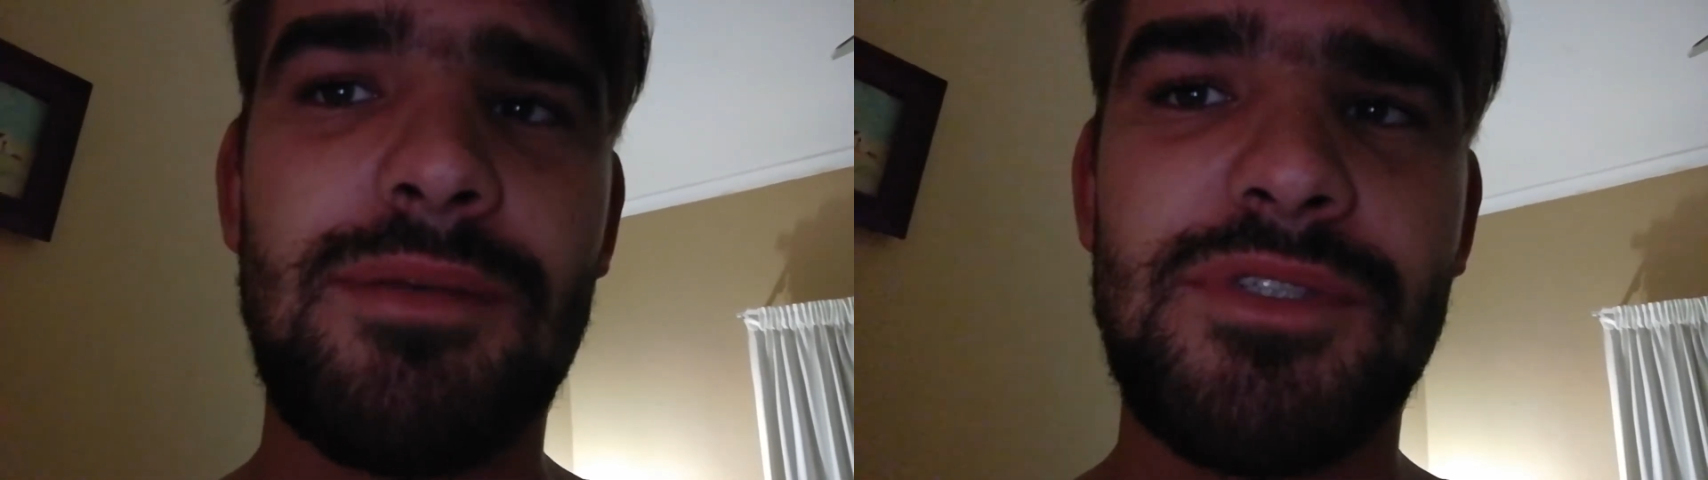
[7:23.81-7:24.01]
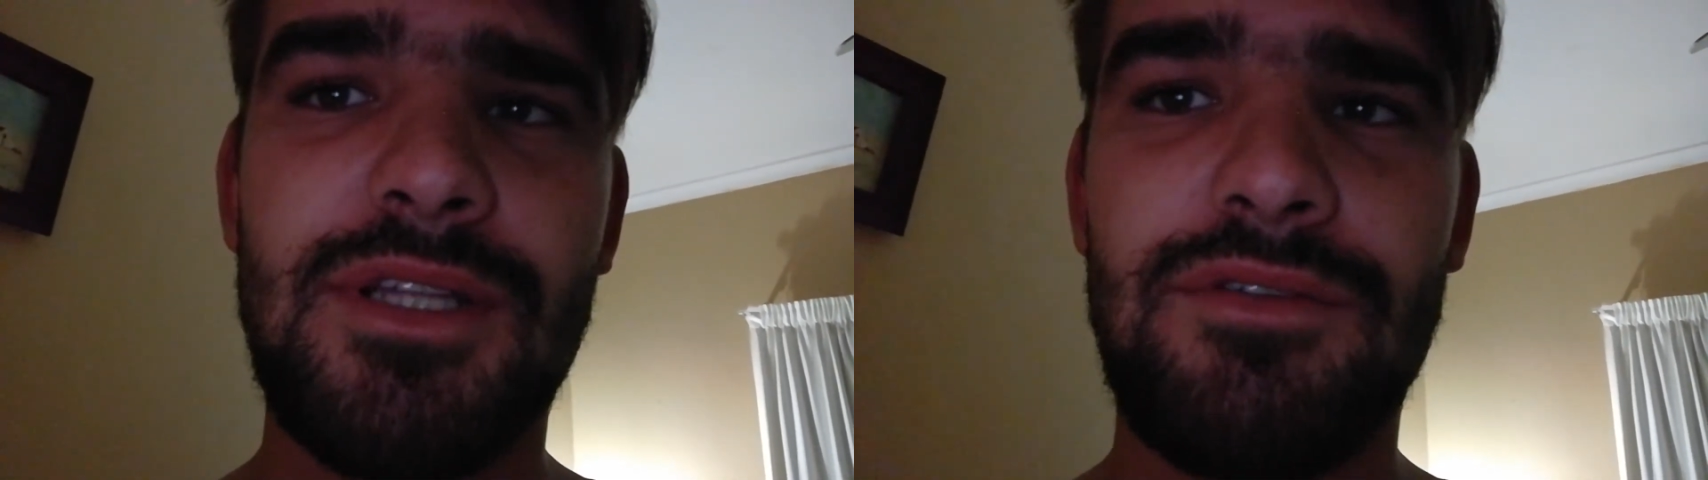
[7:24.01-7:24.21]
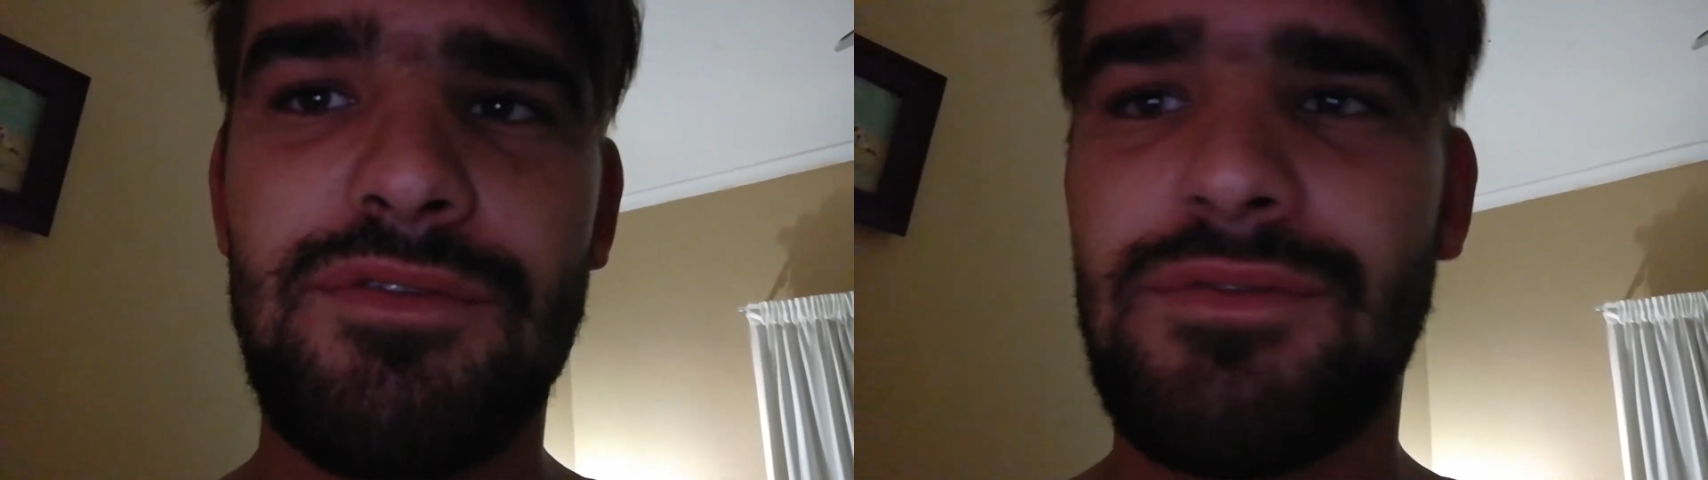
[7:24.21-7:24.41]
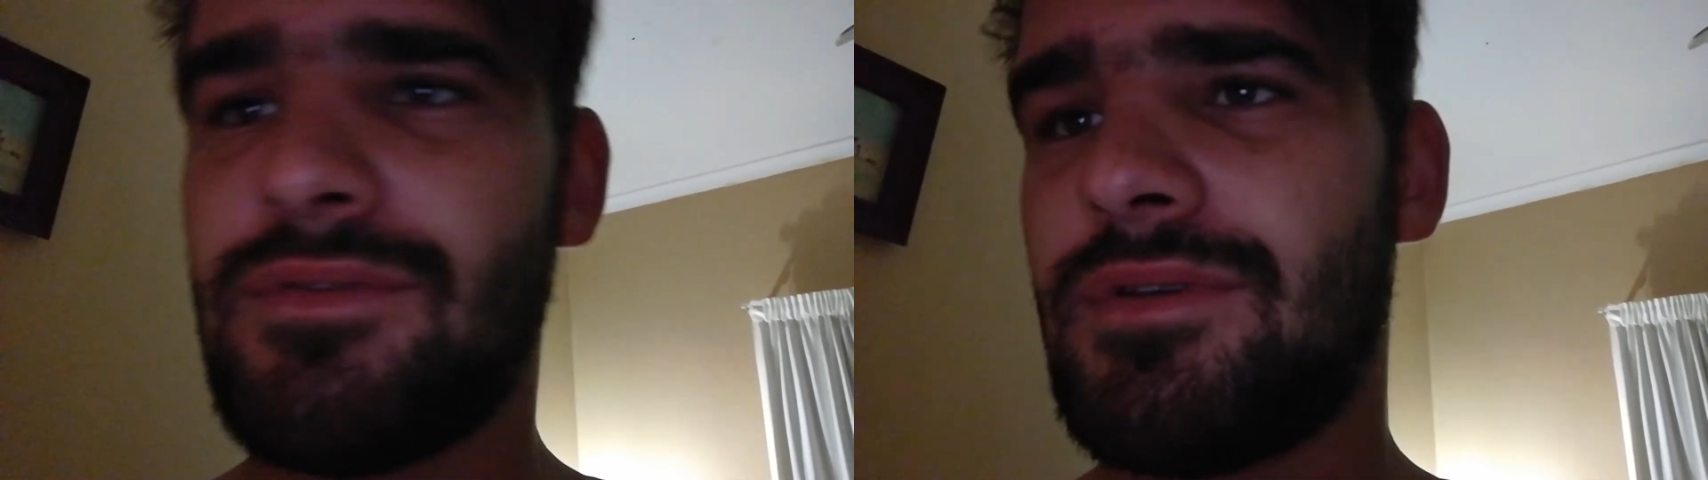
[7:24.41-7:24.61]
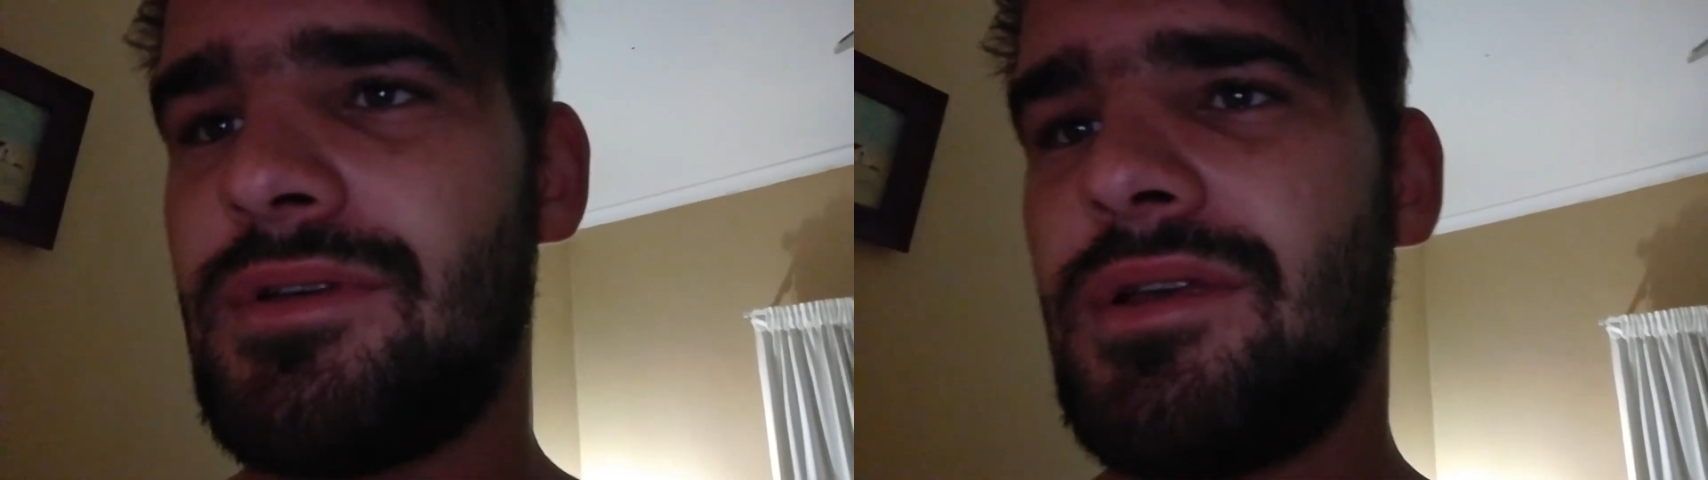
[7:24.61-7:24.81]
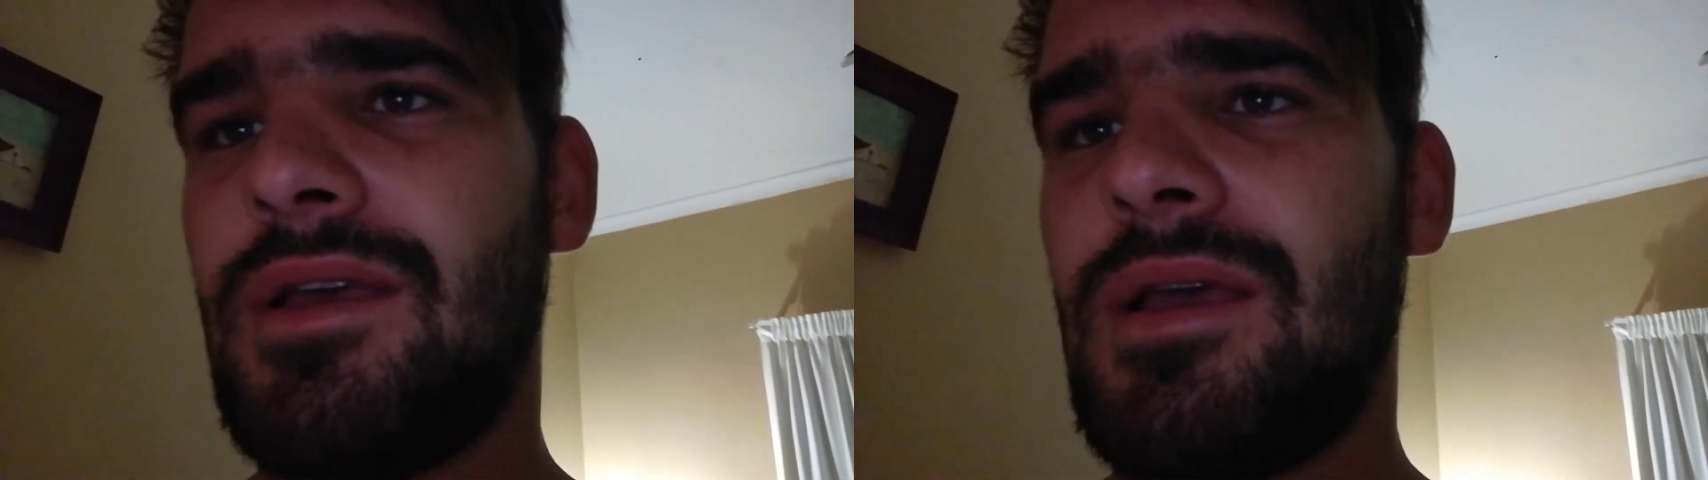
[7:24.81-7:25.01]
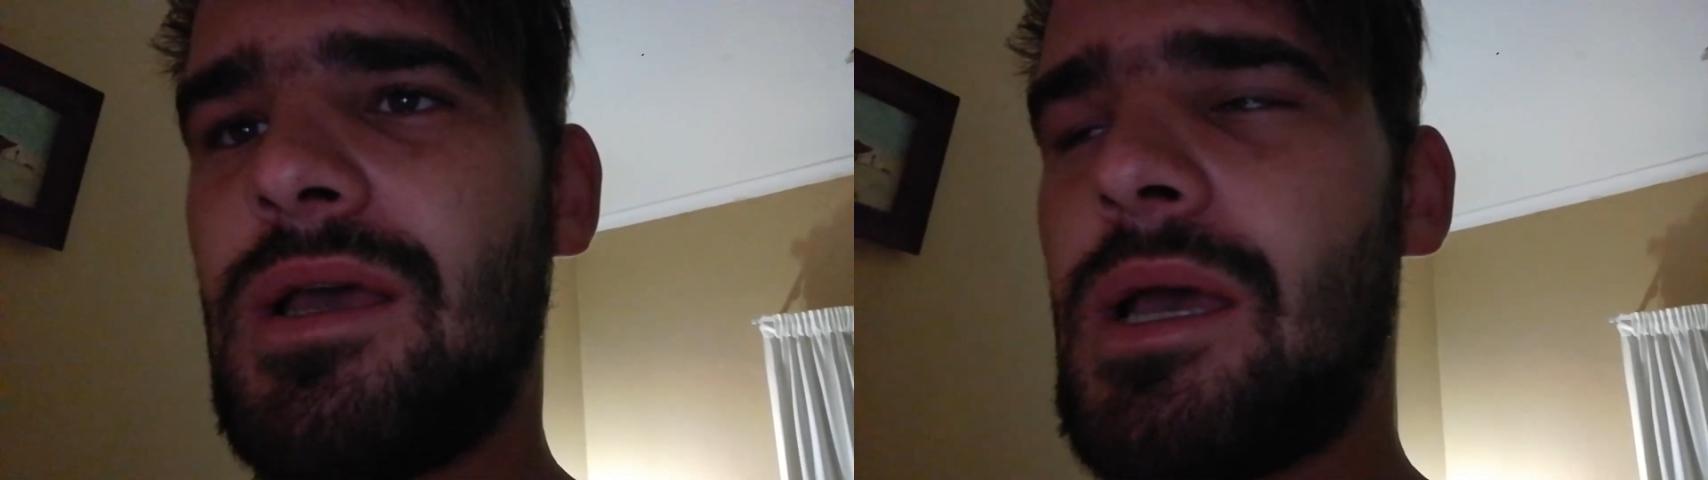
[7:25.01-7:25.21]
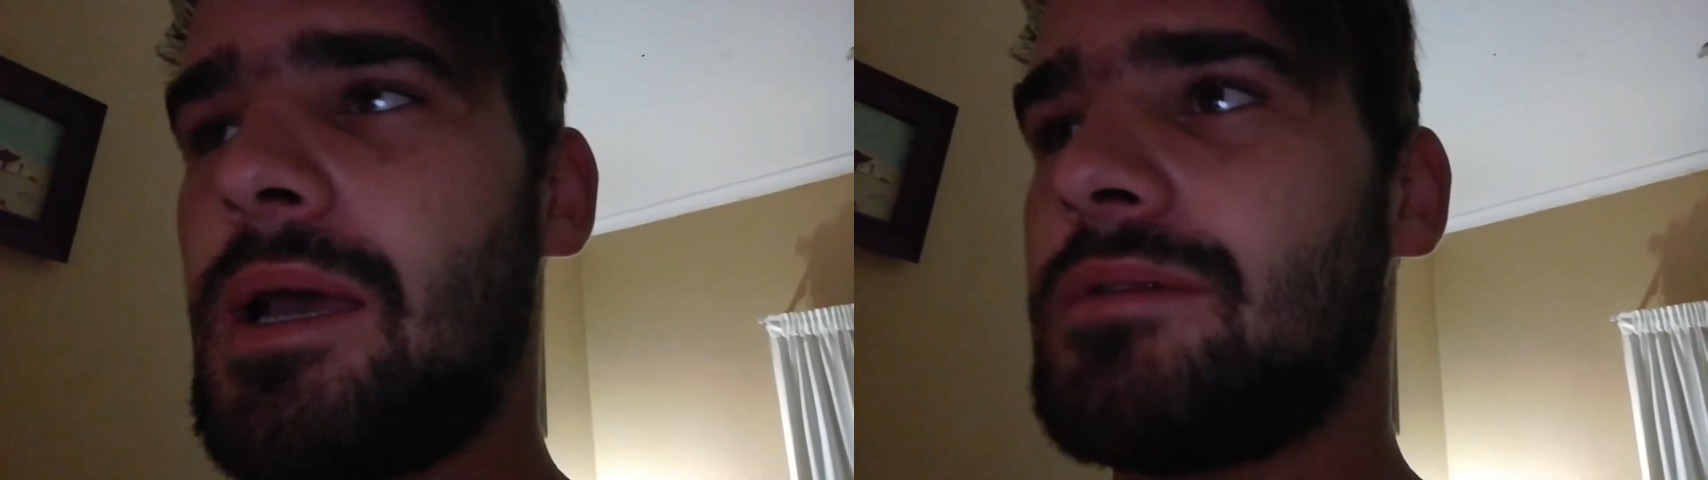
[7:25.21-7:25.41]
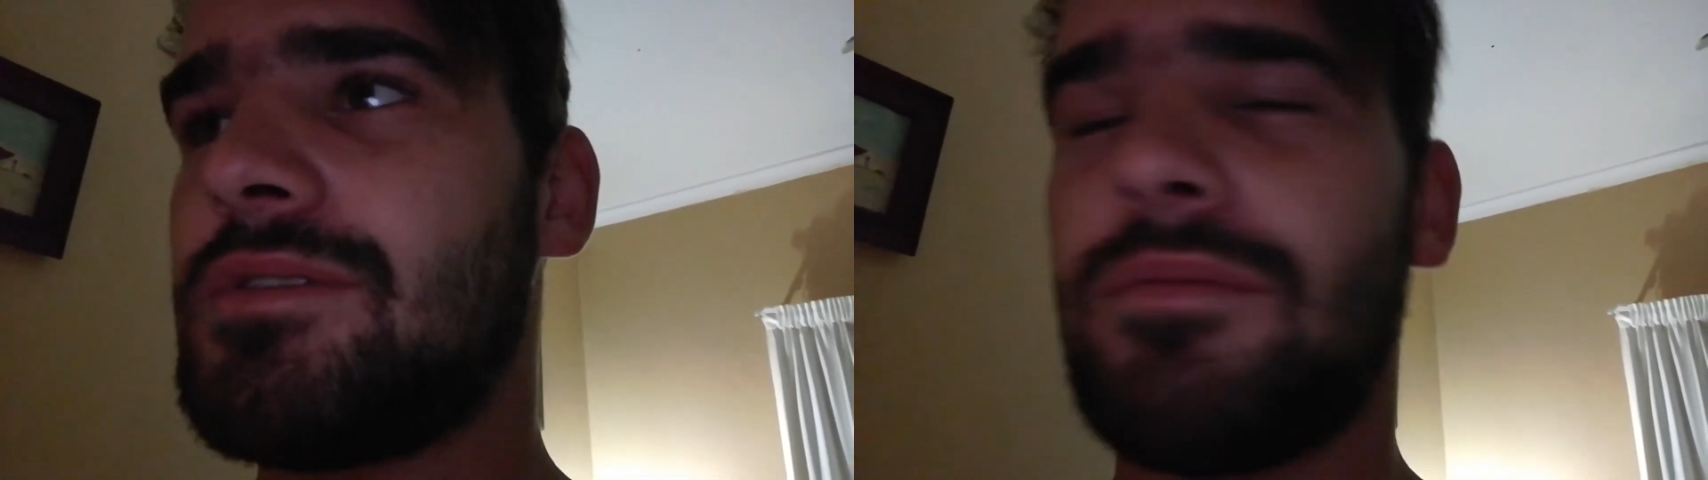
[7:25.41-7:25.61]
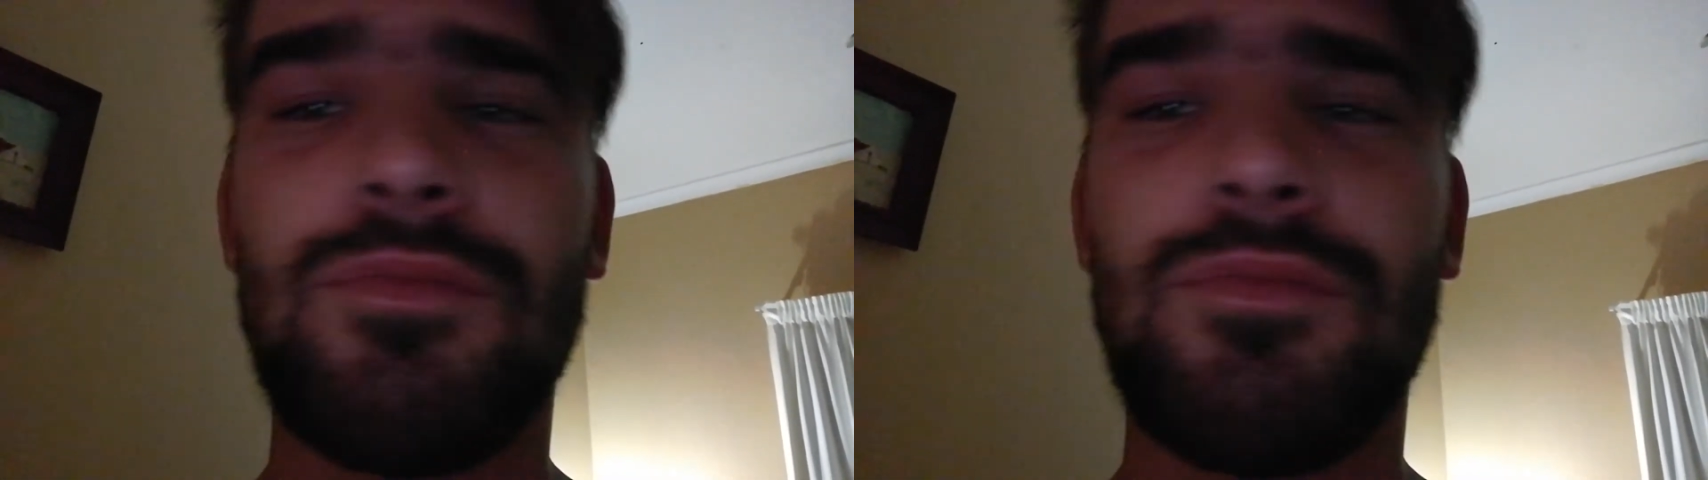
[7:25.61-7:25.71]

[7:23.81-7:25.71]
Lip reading: stuff, some